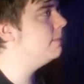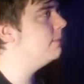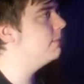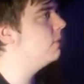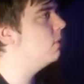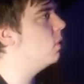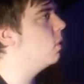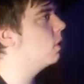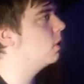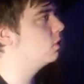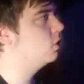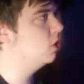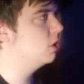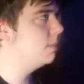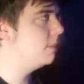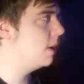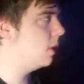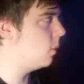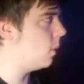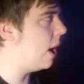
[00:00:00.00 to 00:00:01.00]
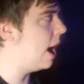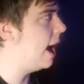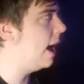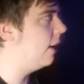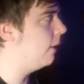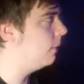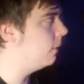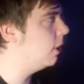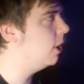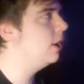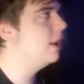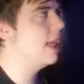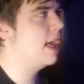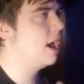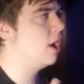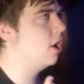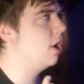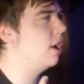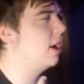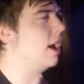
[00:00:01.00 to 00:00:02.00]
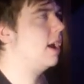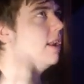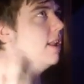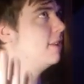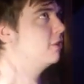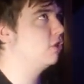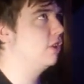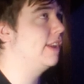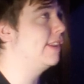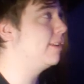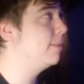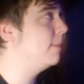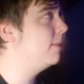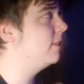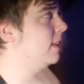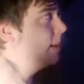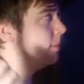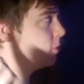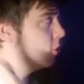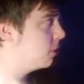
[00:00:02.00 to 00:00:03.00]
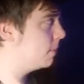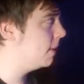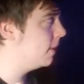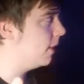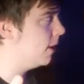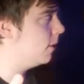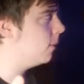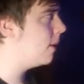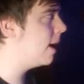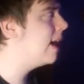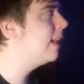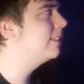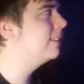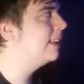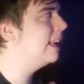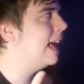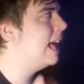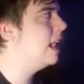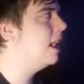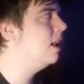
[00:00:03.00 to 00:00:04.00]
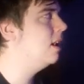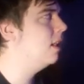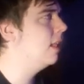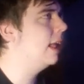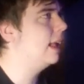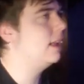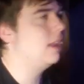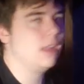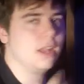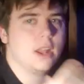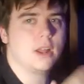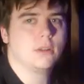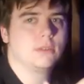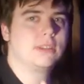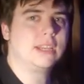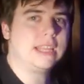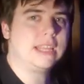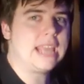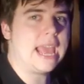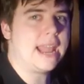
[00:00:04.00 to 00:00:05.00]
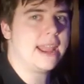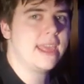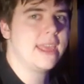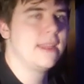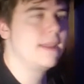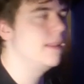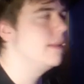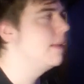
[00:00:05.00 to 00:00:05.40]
floor took me a while. Un uh, Unnatural History Museum took me a little while to get, like, you know, to get it.